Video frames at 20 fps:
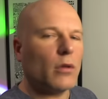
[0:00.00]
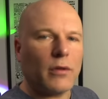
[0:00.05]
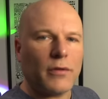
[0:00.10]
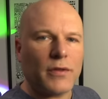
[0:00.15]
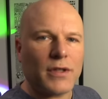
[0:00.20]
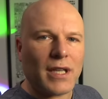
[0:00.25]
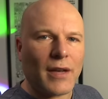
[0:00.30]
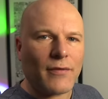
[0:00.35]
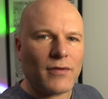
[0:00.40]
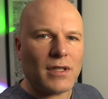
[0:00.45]
of
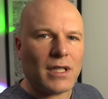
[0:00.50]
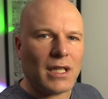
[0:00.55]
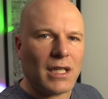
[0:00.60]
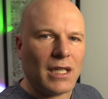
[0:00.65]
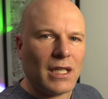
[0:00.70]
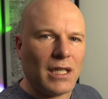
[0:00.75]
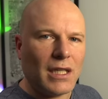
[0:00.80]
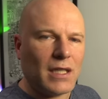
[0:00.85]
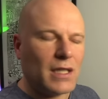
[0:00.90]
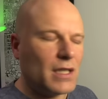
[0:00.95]
70
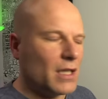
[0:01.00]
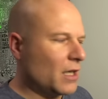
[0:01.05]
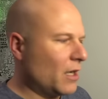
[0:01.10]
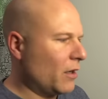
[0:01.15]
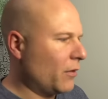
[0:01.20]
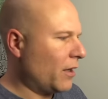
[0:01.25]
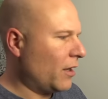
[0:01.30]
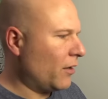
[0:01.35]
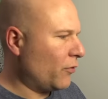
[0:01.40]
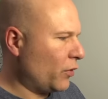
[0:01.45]
keys to
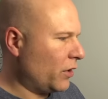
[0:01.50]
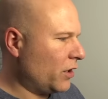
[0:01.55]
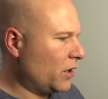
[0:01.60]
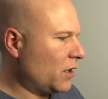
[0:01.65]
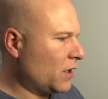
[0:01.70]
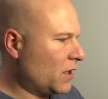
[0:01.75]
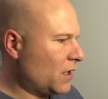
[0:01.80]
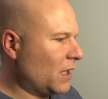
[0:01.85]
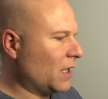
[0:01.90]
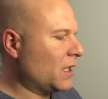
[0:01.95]
go, out of
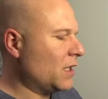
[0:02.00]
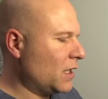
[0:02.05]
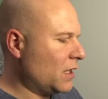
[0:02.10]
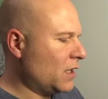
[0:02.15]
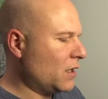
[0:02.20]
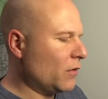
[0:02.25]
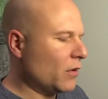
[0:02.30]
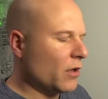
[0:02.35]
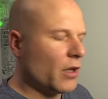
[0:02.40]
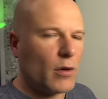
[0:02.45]
which
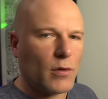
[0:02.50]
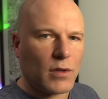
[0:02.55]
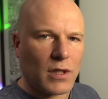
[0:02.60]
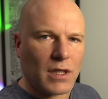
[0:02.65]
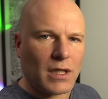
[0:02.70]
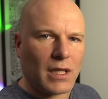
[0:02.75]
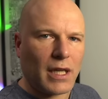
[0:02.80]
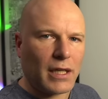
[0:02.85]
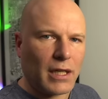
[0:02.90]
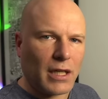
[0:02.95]
62 of those are
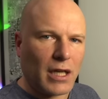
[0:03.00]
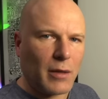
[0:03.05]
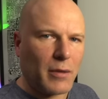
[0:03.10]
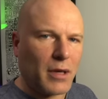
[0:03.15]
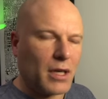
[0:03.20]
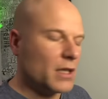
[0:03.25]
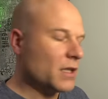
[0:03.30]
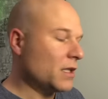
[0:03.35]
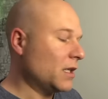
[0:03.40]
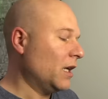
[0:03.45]
standard
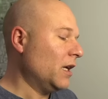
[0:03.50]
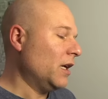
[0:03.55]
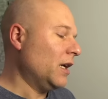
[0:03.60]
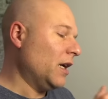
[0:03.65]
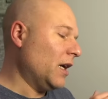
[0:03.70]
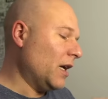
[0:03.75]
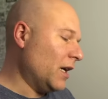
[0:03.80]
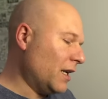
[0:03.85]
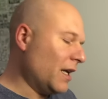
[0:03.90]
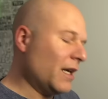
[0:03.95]
MX
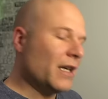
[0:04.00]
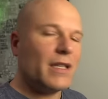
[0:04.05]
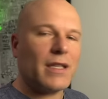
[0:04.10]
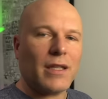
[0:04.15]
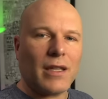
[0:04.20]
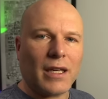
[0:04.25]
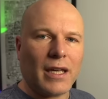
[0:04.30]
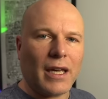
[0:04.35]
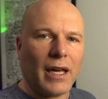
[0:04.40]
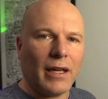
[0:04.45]
and 8 are
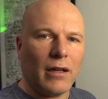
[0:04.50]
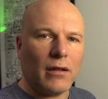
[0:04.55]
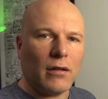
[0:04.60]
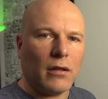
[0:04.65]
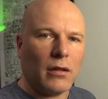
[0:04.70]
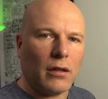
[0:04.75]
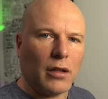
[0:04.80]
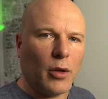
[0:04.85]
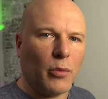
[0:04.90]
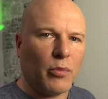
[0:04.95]
the Kale
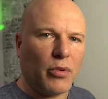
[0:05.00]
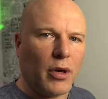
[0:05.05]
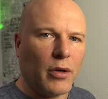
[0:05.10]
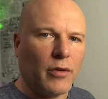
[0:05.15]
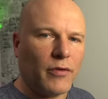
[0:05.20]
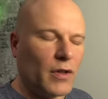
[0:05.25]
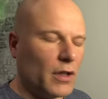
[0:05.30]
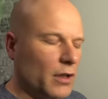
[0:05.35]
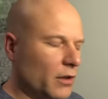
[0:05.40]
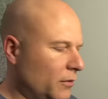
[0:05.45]
low
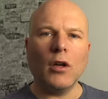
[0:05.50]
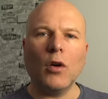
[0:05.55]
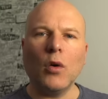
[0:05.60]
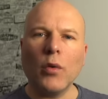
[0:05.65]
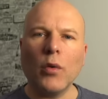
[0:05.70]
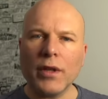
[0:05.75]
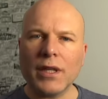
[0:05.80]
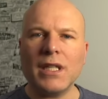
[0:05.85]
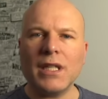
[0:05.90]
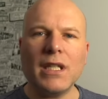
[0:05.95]
profile.
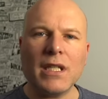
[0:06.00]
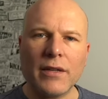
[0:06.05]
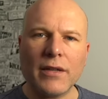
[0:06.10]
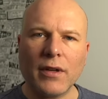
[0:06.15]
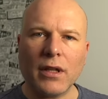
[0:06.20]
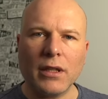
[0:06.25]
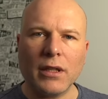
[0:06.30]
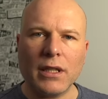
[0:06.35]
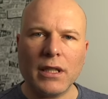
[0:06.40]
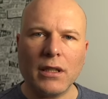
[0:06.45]
All the keys have
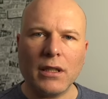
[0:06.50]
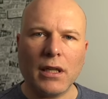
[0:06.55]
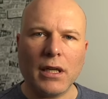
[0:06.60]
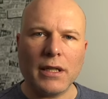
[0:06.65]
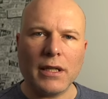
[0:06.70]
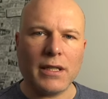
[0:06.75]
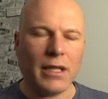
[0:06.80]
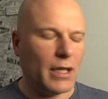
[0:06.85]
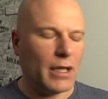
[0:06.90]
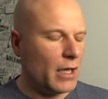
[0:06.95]
LED
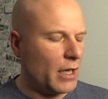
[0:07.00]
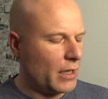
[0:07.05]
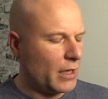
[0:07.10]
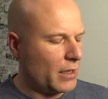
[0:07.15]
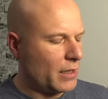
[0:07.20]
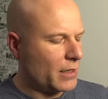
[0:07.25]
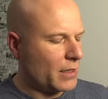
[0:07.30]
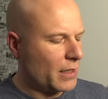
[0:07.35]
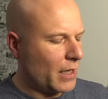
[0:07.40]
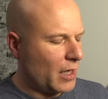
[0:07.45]
lighting and
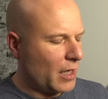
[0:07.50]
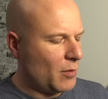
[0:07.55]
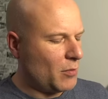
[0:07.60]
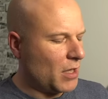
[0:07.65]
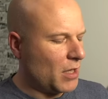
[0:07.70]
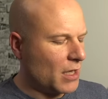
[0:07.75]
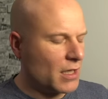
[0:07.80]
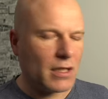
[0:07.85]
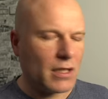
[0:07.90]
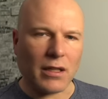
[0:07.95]
it's
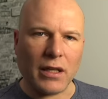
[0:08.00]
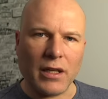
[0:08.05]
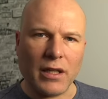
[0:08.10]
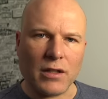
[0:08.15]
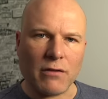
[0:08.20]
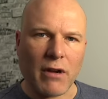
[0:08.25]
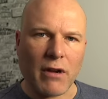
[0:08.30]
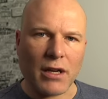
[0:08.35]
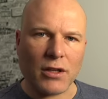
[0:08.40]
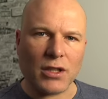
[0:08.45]
ABS
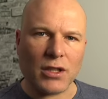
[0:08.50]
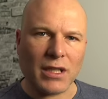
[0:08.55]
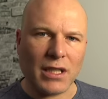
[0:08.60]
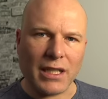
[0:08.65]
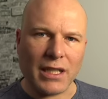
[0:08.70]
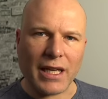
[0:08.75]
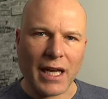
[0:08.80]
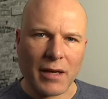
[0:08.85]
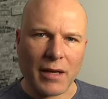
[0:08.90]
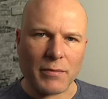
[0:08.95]
laser etched
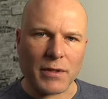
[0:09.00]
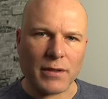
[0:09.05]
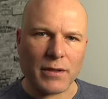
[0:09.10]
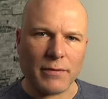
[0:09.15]
keycaps.